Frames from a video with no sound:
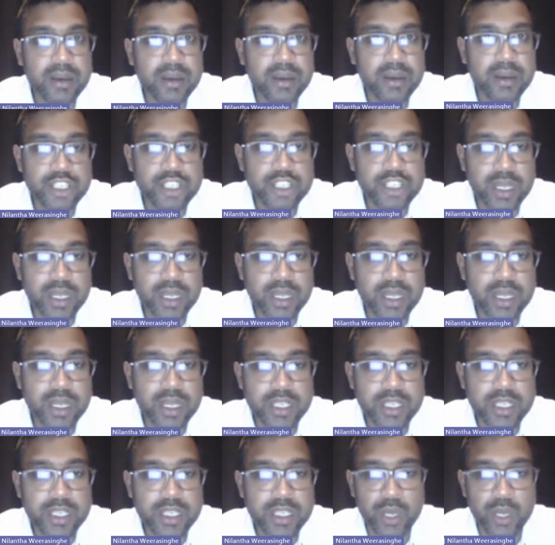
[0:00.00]
which color?
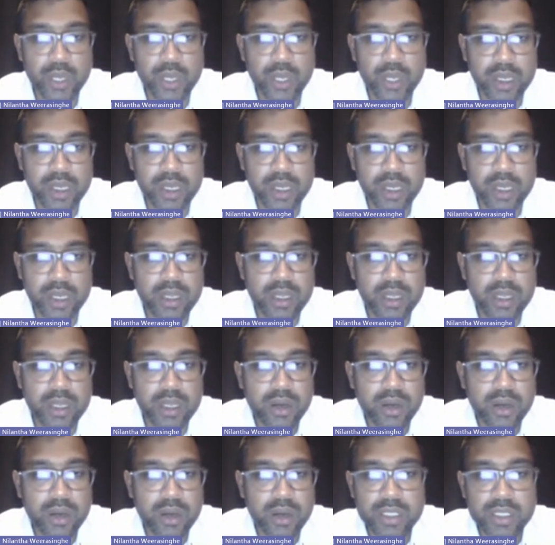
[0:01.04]
Yellow color.
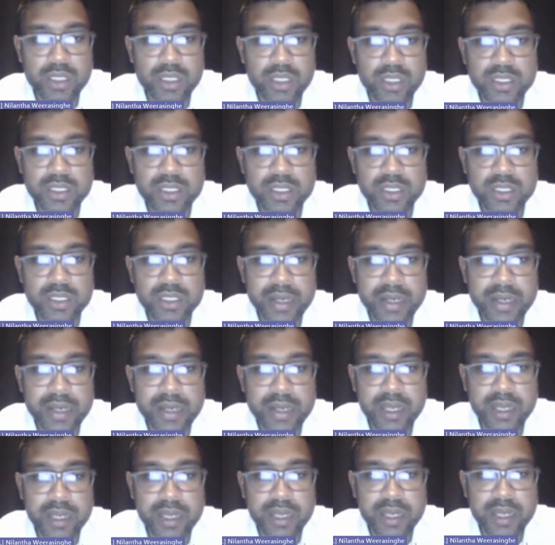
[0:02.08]
All these
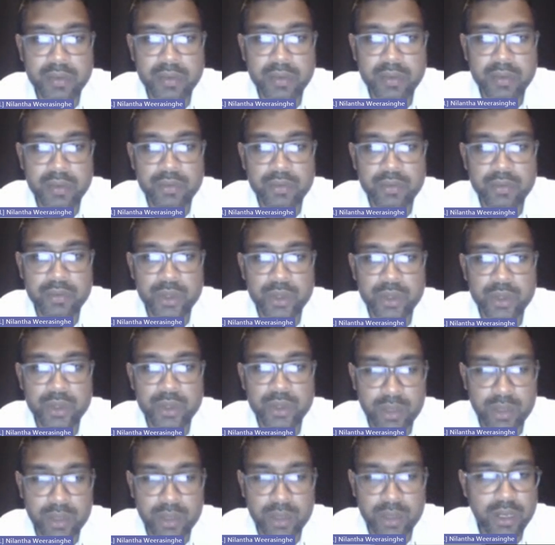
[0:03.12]
standards are relevant for
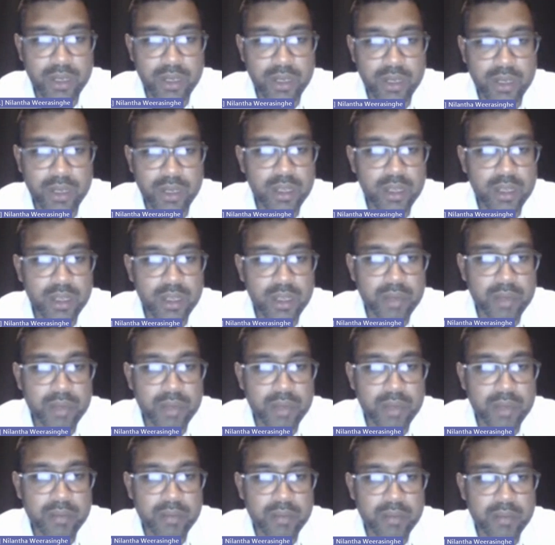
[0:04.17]
your level,
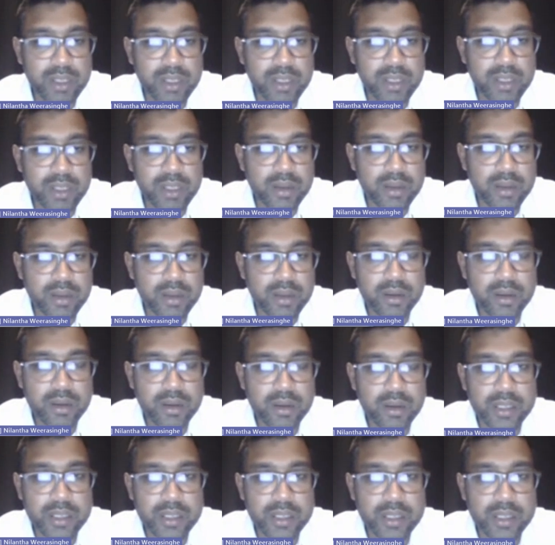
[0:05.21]
but let me
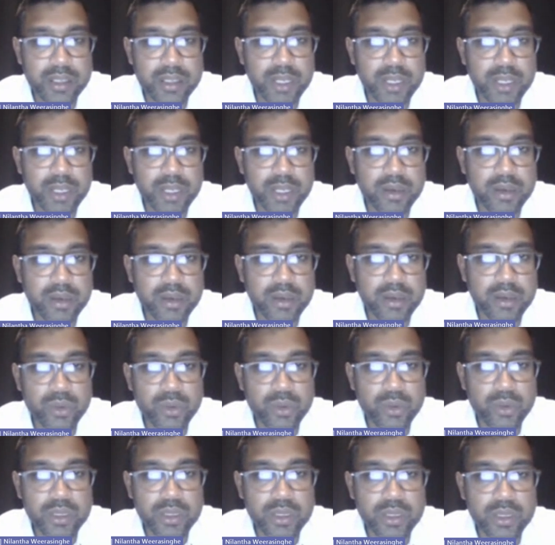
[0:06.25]
explain
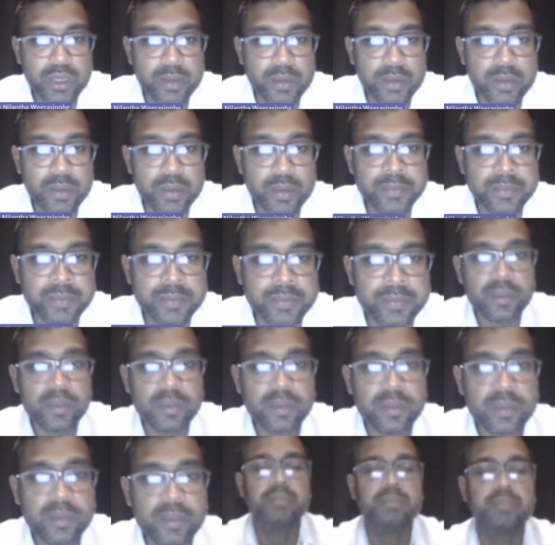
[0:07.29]
you the
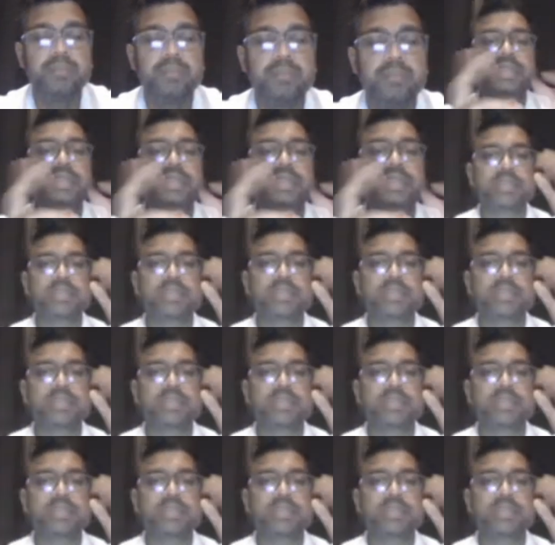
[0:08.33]
basic